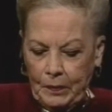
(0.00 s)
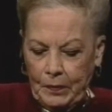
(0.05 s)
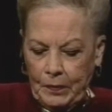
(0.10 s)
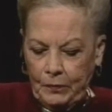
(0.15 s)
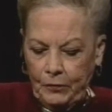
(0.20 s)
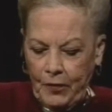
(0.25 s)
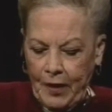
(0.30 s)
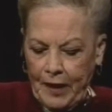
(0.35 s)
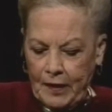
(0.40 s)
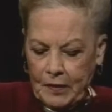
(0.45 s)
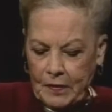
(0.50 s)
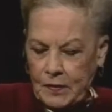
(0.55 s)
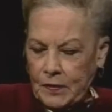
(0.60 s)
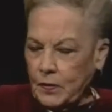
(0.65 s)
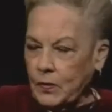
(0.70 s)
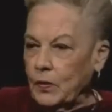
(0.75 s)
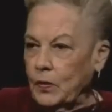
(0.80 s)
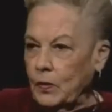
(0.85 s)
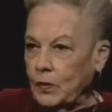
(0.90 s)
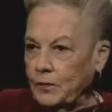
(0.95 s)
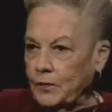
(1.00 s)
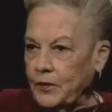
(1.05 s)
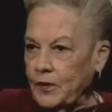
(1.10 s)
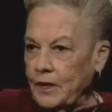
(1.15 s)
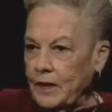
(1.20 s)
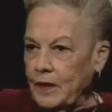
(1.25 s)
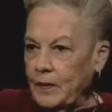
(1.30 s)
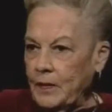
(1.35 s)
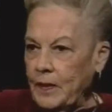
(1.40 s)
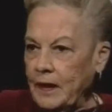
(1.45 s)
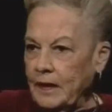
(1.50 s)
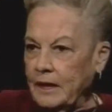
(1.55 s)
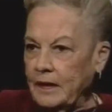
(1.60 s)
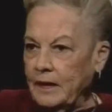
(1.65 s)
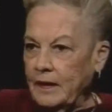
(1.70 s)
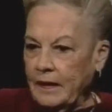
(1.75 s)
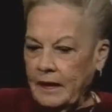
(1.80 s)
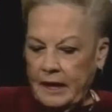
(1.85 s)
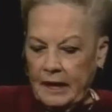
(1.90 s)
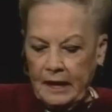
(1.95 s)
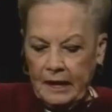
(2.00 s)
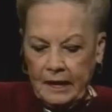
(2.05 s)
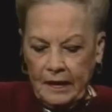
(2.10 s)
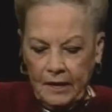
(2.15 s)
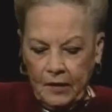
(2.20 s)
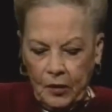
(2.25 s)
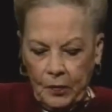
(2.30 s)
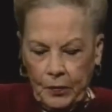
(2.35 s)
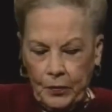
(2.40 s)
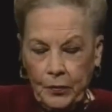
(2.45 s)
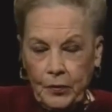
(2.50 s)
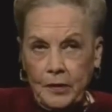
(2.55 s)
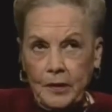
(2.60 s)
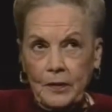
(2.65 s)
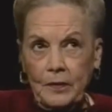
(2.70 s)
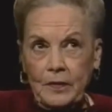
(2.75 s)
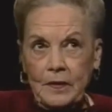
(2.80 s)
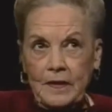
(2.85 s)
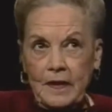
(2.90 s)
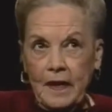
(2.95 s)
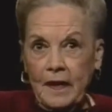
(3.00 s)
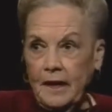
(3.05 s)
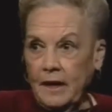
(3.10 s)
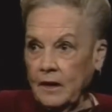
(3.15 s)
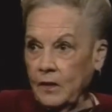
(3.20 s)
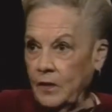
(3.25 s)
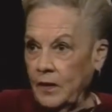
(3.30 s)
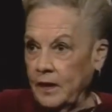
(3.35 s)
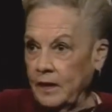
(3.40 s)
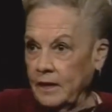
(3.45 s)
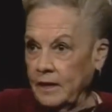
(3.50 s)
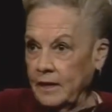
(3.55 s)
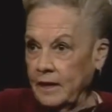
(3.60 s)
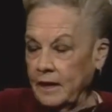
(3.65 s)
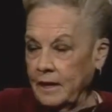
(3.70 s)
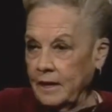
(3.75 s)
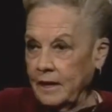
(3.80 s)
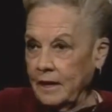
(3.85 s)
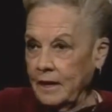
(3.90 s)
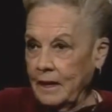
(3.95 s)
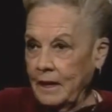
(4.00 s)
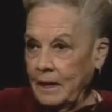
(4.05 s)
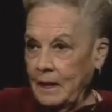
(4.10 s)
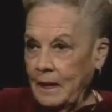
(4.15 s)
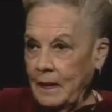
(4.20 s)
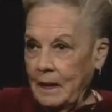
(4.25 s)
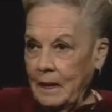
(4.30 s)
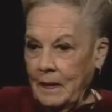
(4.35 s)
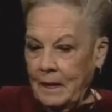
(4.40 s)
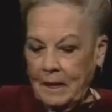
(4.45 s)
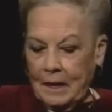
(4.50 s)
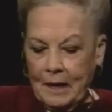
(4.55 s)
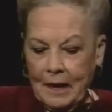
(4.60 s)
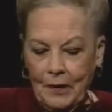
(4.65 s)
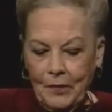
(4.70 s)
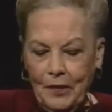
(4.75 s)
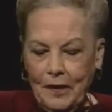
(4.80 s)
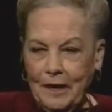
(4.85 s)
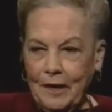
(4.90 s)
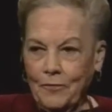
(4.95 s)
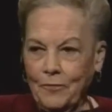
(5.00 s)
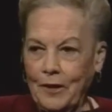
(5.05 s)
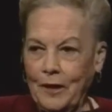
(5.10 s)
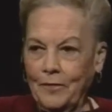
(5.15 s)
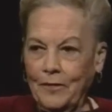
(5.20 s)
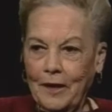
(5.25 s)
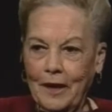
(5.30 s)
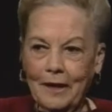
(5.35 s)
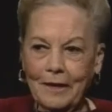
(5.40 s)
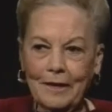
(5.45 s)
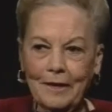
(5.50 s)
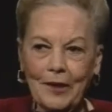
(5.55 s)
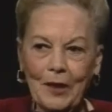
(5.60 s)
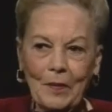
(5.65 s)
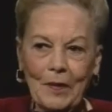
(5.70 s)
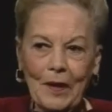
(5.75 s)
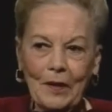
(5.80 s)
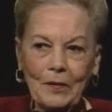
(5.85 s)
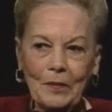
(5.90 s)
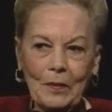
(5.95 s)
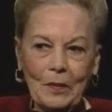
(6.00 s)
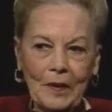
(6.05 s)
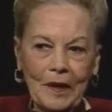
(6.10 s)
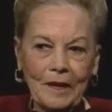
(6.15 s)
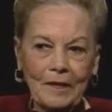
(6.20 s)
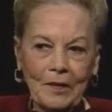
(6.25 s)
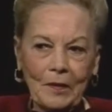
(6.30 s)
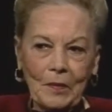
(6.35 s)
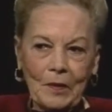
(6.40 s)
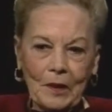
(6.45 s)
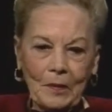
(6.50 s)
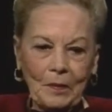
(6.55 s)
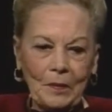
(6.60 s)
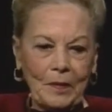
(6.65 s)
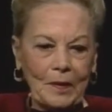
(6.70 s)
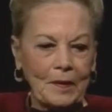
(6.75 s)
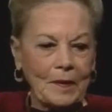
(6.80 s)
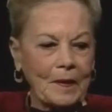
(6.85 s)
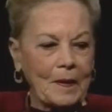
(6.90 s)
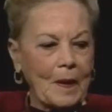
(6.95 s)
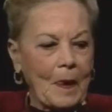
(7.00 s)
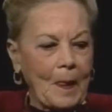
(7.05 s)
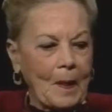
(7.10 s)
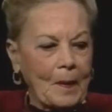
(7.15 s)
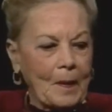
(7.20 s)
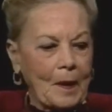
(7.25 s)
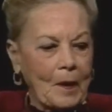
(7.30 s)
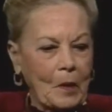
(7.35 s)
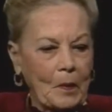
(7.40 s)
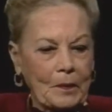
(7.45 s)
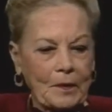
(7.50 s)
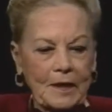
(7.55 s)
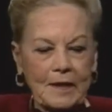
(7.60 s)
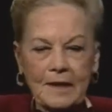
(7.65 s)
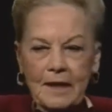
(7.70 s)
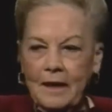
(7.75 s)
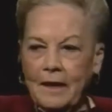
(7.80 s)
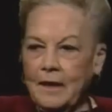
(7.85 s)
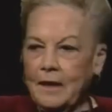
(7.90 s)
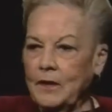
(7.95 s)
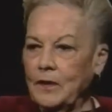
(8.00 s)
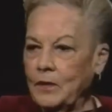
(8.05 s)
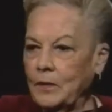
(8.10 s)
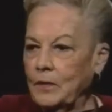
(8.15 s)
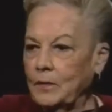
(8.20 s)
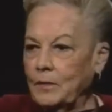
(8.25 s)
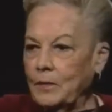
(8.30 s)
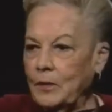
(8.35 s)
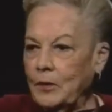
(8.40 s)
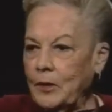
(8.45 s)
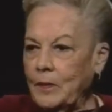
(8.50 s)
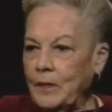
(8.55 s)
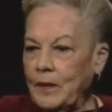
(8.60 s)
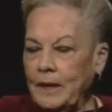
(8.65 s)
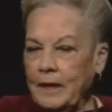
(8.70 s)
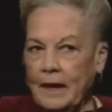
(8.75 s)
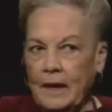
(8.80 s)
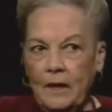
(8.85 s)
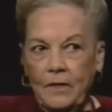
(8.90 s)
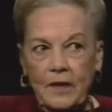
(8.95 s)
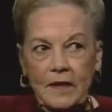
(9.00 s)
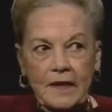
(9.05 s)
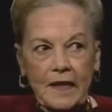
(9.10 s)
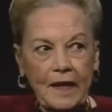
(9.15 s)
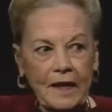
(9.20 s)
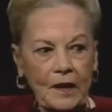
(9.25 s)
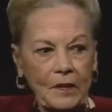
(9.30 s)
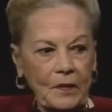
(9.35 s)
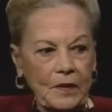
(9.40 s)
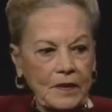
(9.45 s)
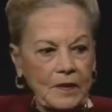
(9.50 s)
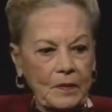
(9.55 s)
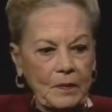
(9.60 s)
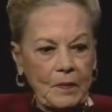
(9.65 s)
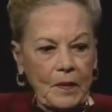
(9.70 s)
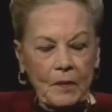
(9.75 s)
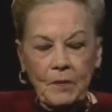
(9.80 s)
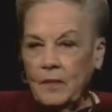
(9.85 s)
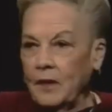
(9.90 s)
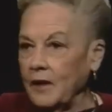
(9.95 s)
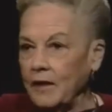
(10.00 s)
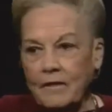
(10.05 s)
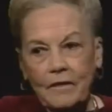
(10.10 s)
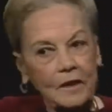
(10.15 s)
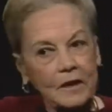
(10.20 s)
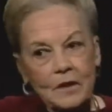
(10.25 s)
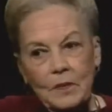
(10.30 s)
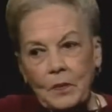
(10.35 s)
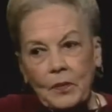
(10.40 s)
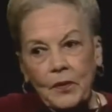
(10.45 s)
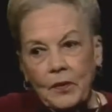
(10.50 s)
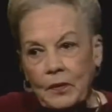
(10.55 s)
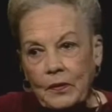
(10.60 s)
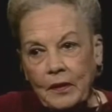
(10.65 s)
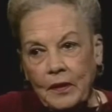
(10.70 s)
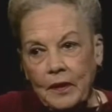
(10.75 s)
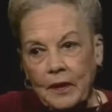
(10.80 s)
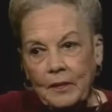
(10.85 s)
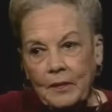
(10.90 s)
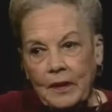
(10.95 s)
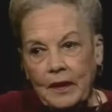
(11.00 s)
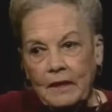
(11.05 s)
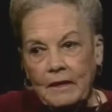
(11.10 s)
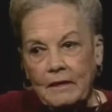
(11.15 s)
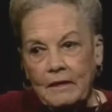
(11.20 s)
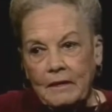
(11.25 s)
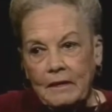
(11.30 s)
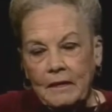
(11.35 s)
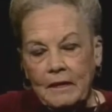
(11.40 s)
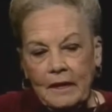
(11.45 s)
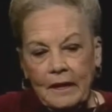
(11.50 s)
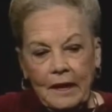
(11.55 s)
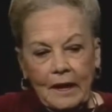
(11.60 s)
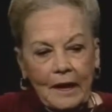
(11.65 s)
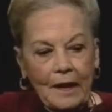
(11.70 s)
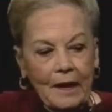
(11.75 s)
ran a school for them at Kennedy Airport. It was Idlewild then. Mm -hmm. And I would get Revlon to come out and make them up. and helped design a uniform and, and the rest. And it was a, a marvelous program, I thought. Mm.